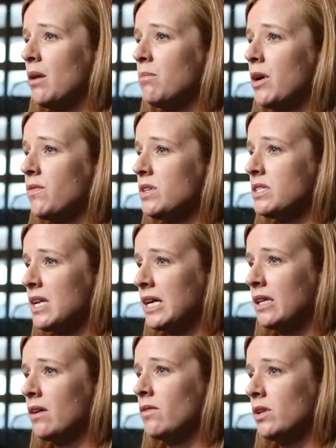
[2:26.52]
both the state
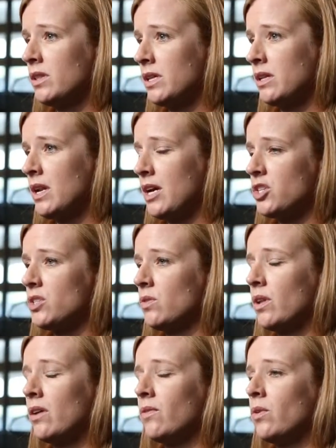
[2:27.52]
level and then the national
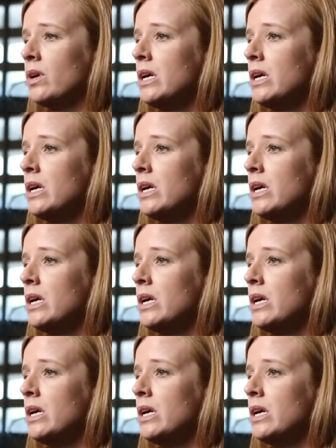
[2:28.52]
level.